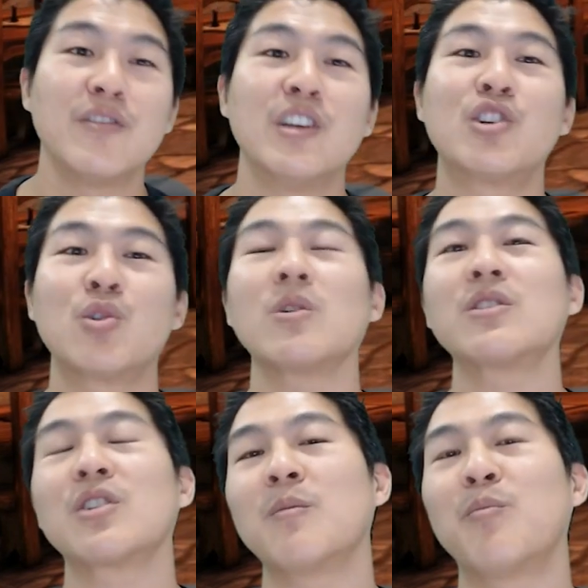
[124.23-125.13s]
The
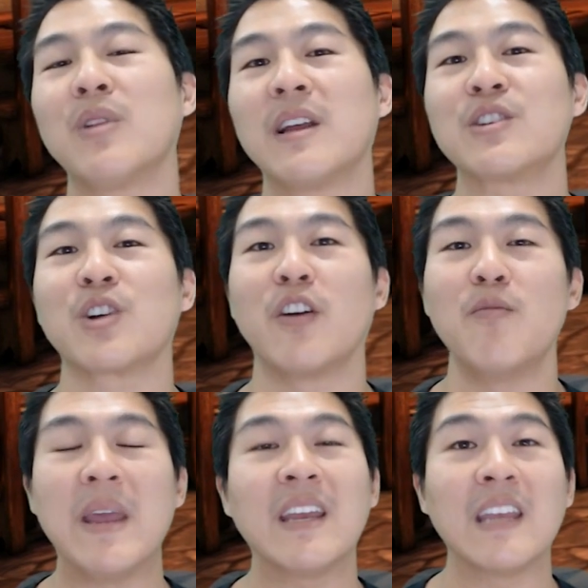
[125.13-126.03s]
short-term pleasure
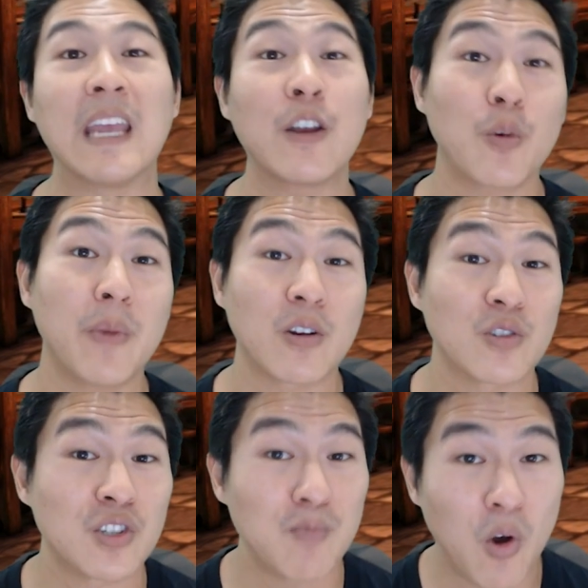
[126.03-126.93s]
of making
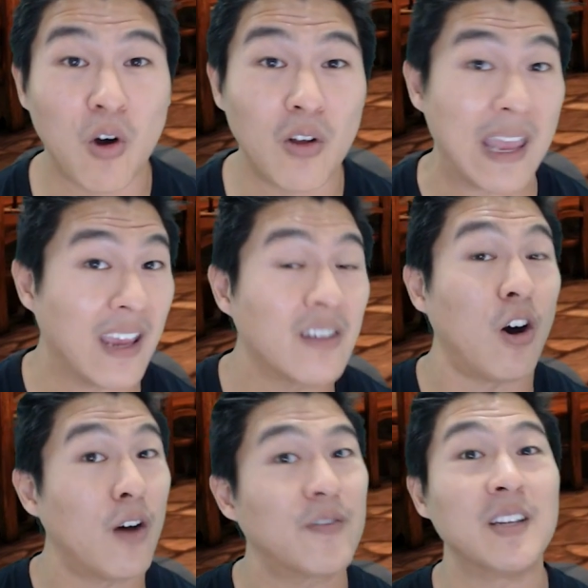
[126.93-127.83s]
incremental, small, and
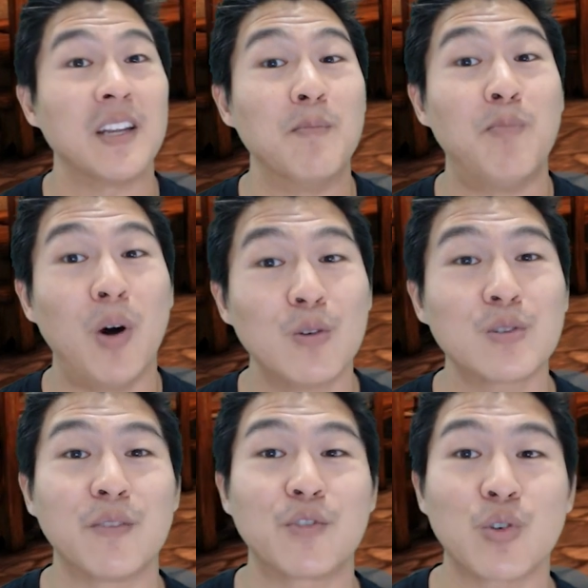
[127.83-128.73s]
often
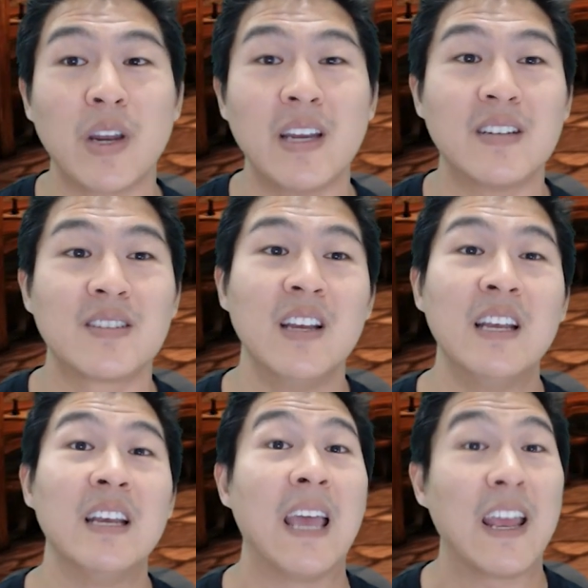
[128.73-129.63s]
impulsive trades
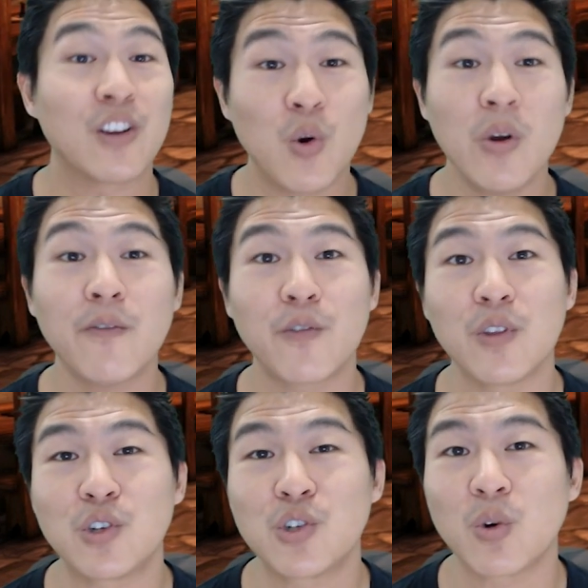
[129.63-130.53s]
and going
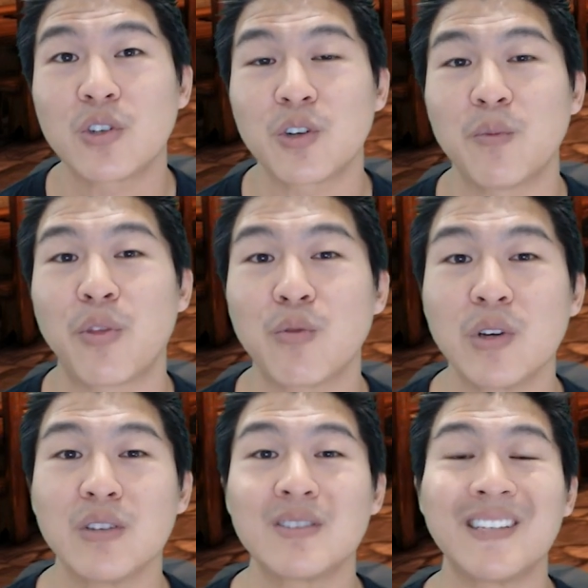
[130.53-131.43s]
for those short-term
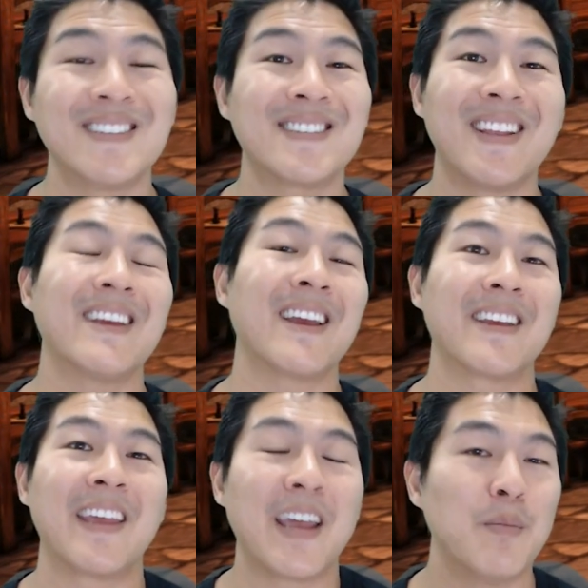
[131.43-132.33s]
thrills is
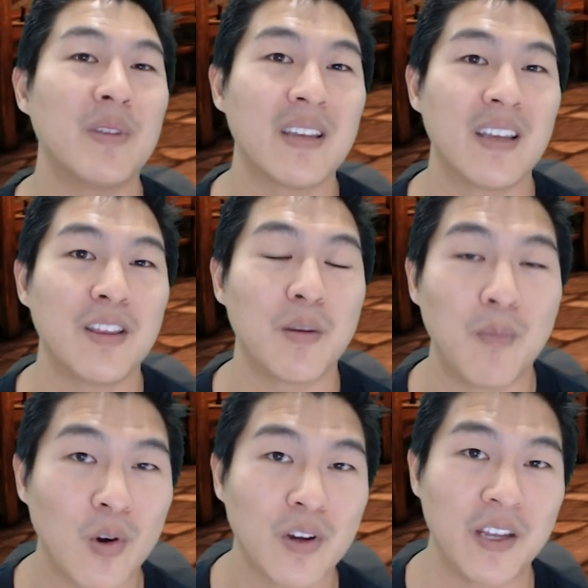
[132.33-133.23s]
like gambling in the
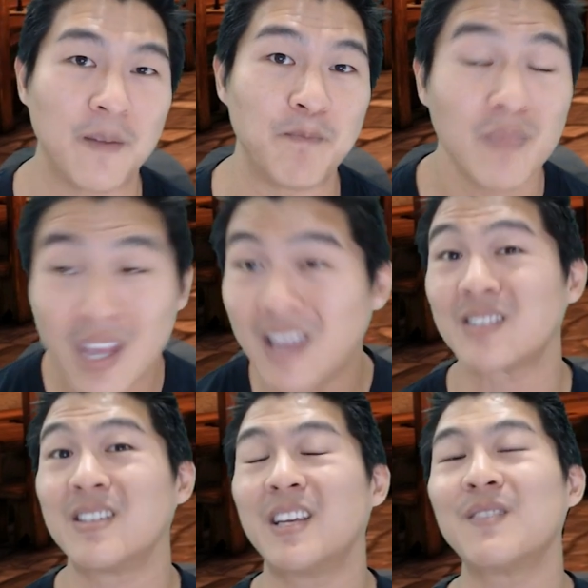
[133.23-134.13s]
market.
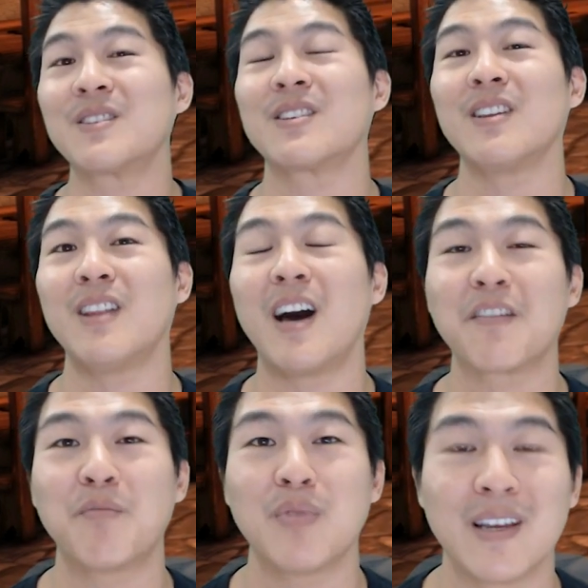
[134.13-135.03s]
Yes, it gives us a
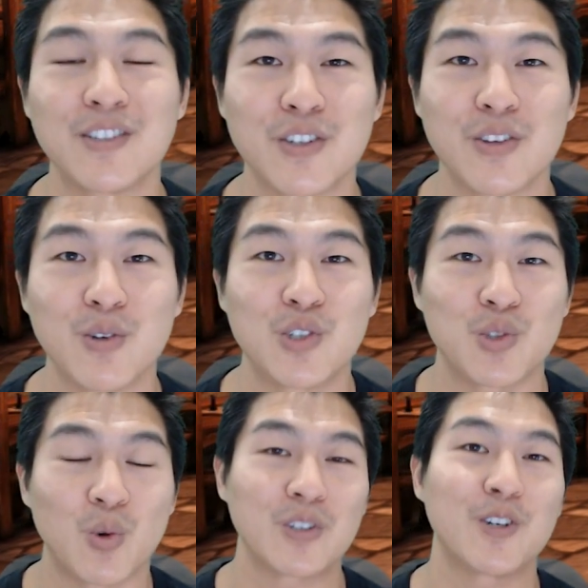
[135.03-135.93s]
lot of pleasure, those
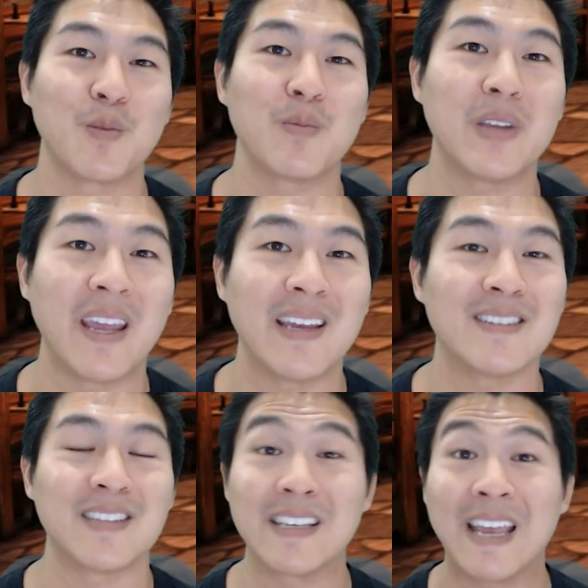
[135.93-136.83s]
short-term
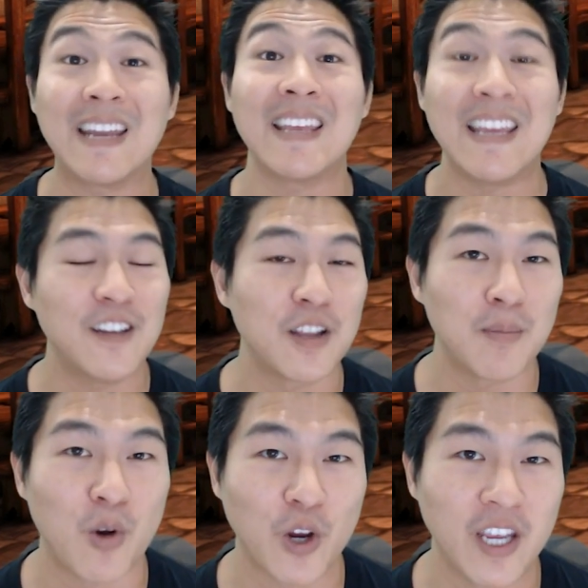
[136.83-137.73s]
gains and getting in
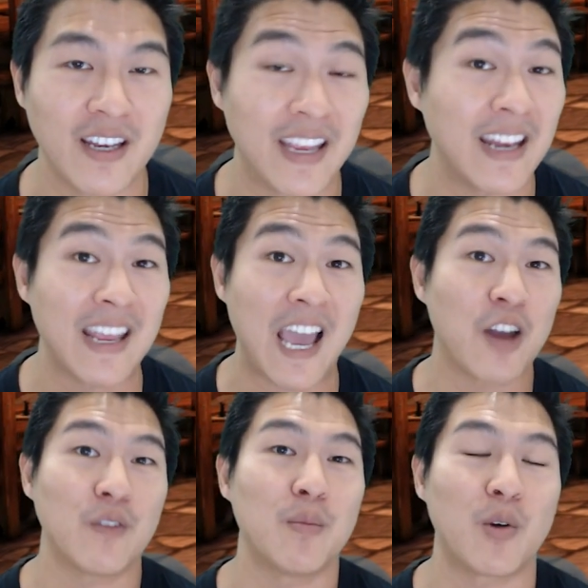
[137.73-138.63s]
the market and getting
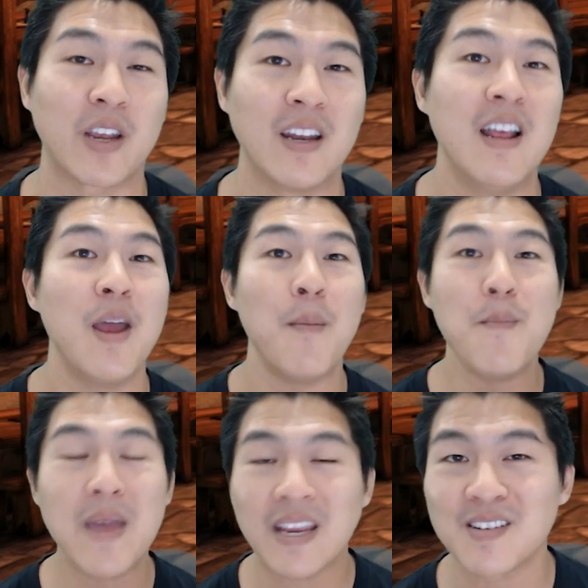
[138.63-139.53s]
out of the market,
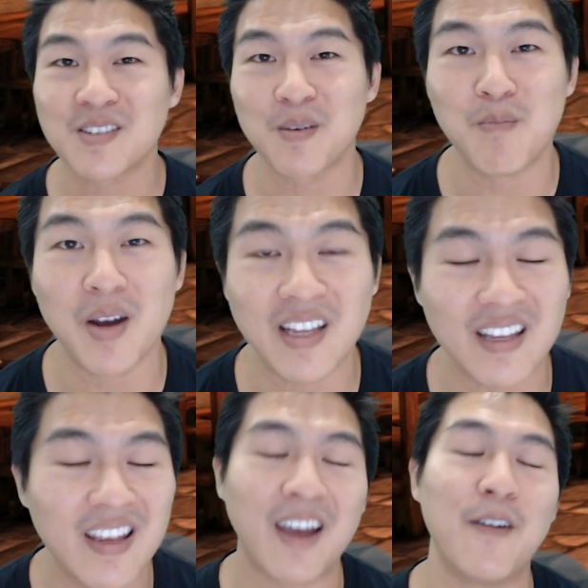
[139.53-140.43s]
making some
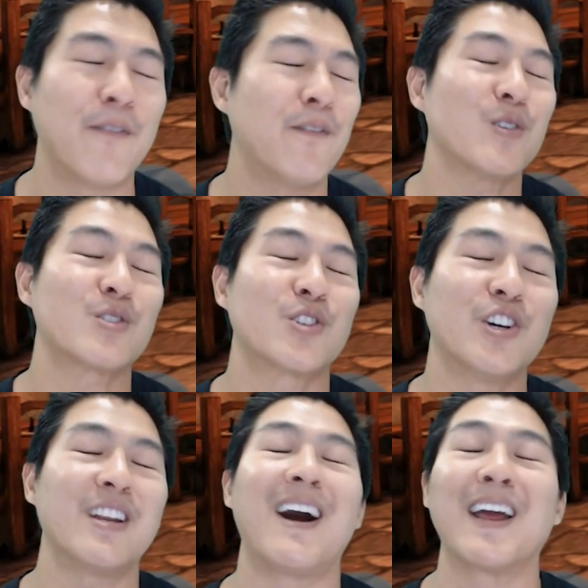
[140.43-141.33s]
money. Yeah, it feels
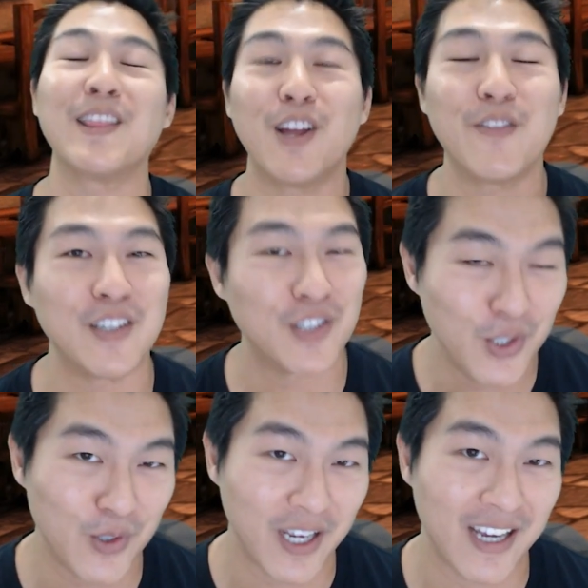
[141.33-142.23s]
good. I love it
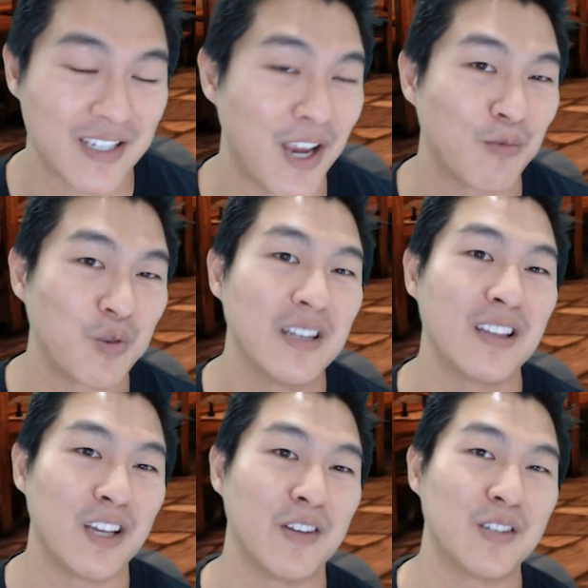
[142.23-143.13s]
too, guys. I
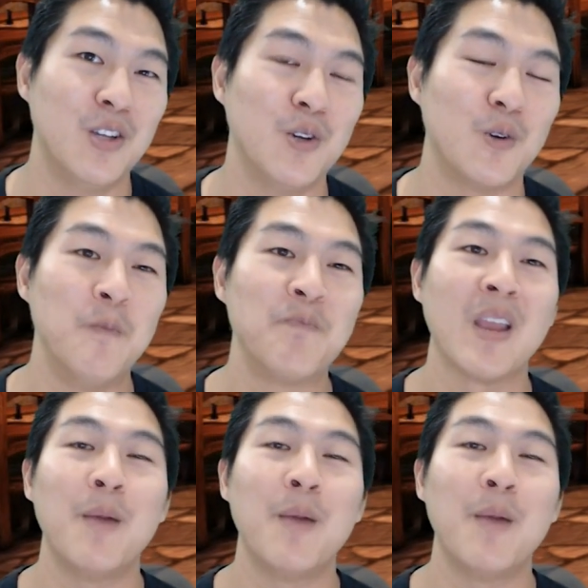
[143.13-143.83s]
really love it too.